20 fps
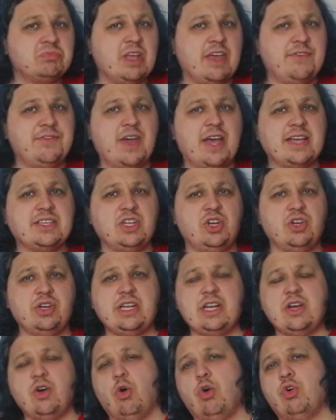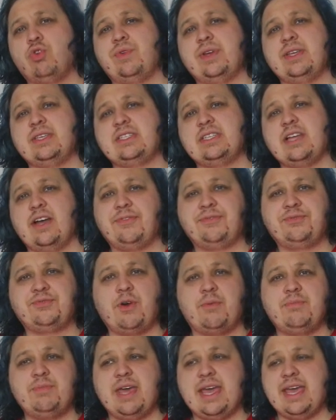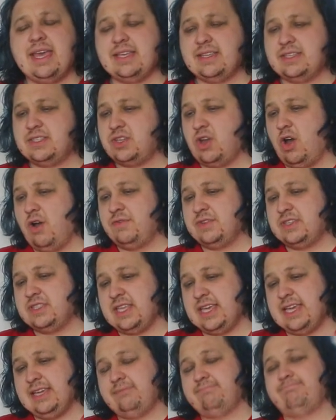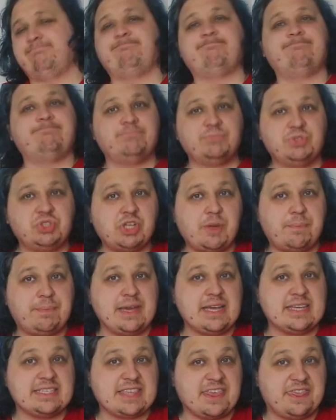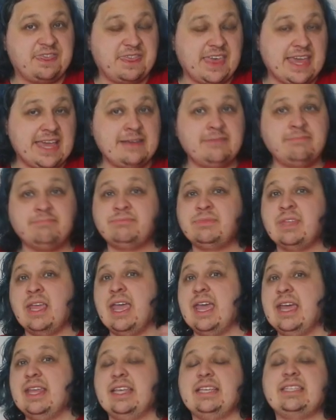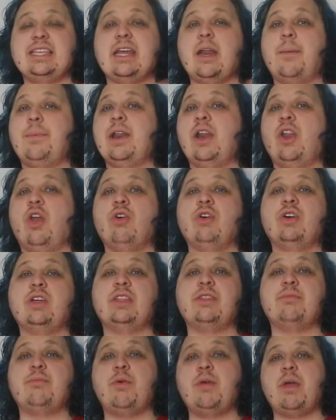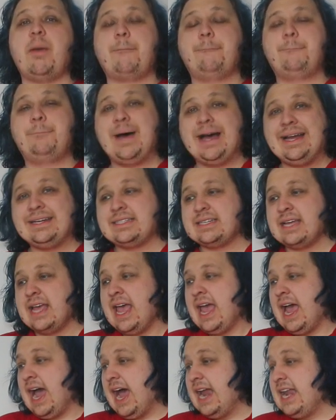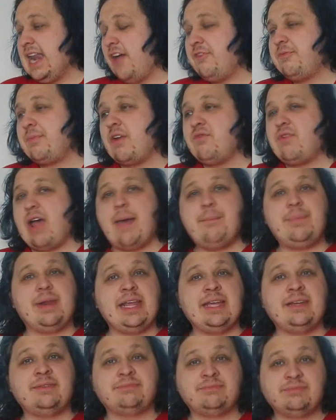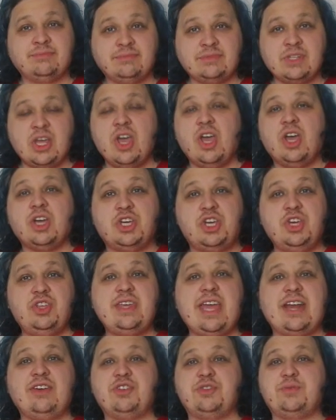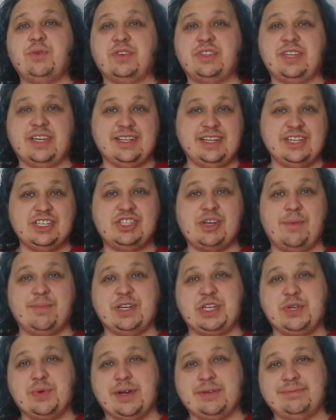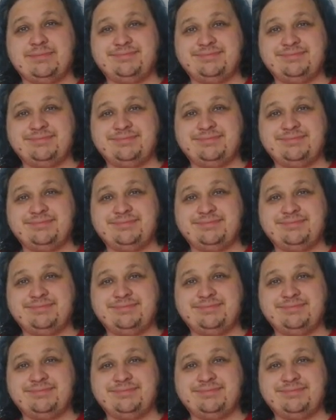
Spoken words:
if you guys are looking at ordering stuff from there, so obviously shipping is the thing. That's taking a bit longer at the moment. But enough of my rambling. Cue the entrance music. Let's jump into it.